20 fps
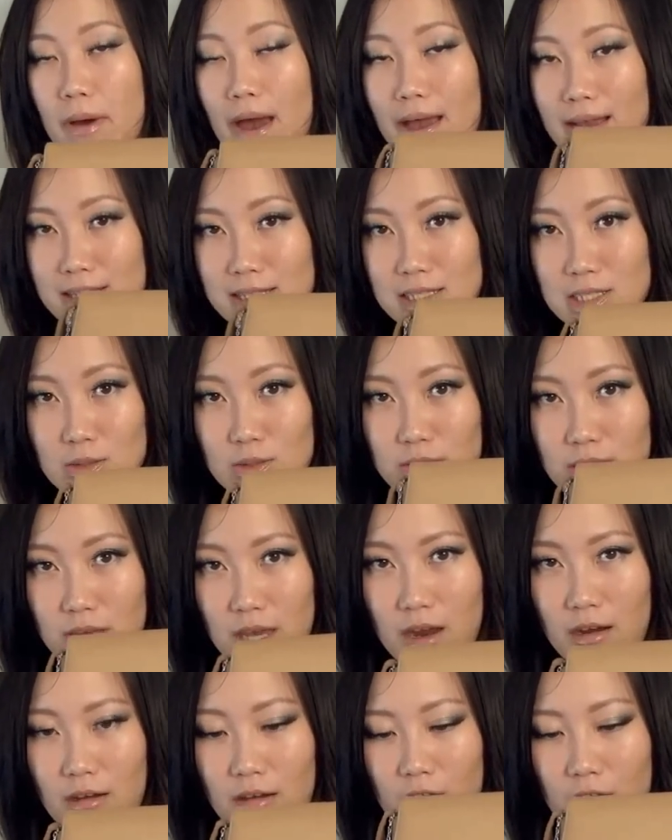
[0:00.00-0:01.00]
but I can still
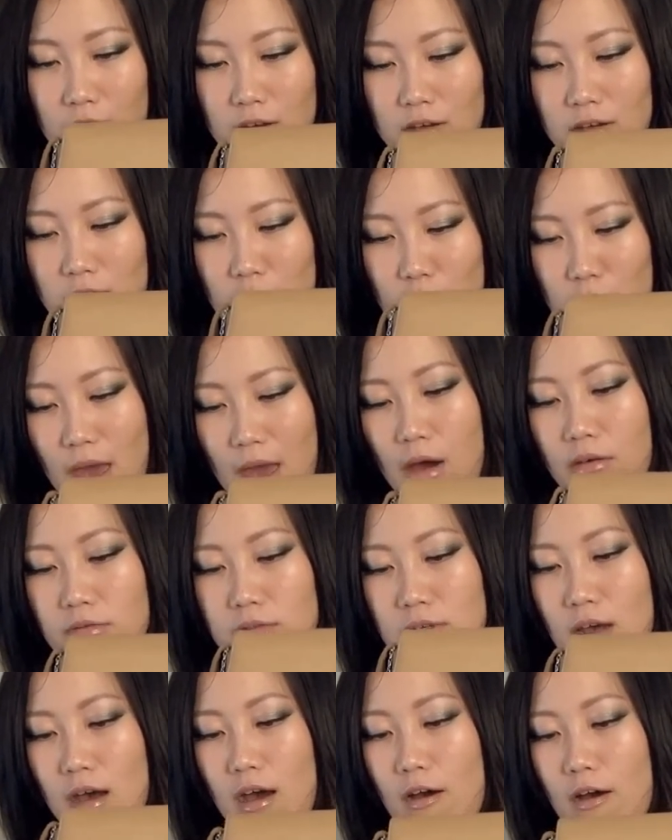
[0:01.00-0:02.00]
carry a good
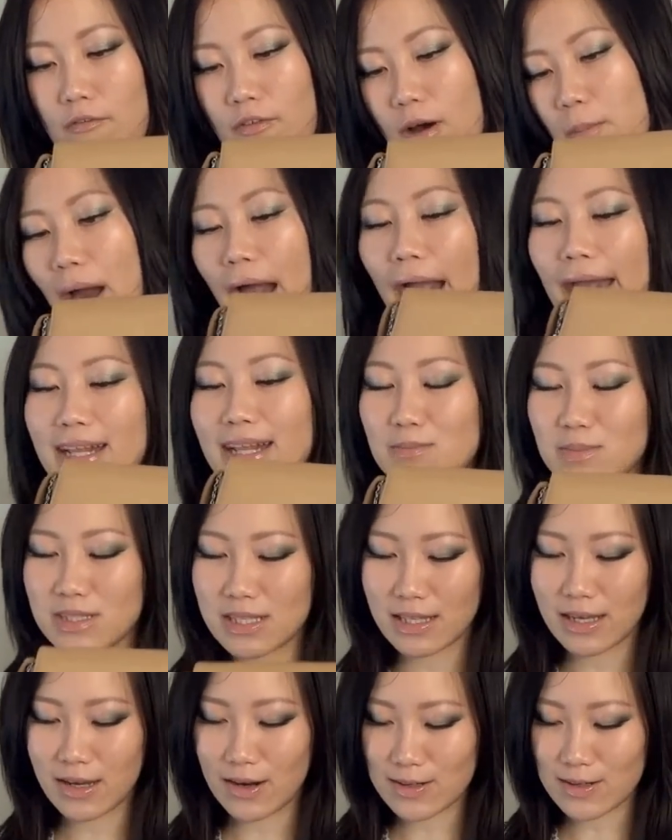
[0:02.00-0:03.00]
amount of um, items
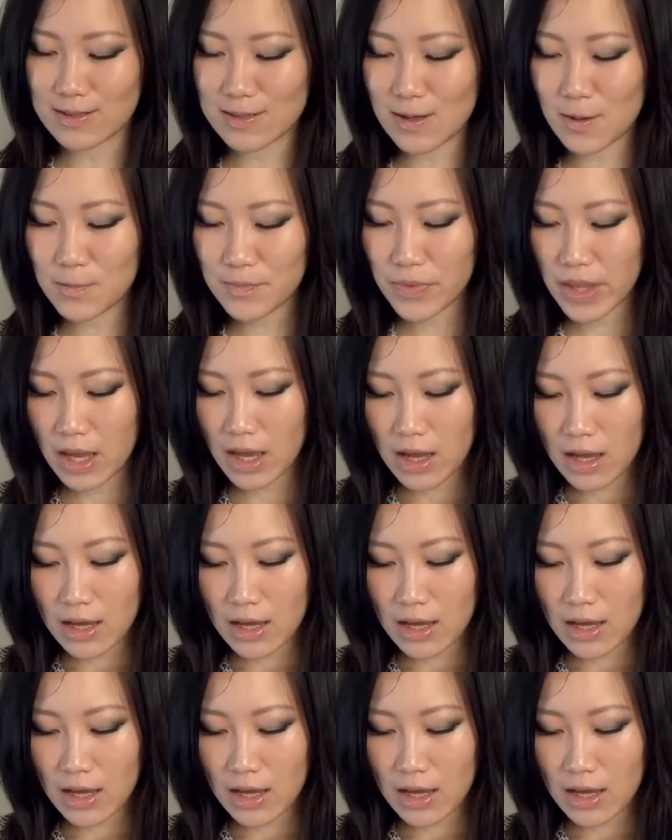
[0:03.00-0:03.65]
in here so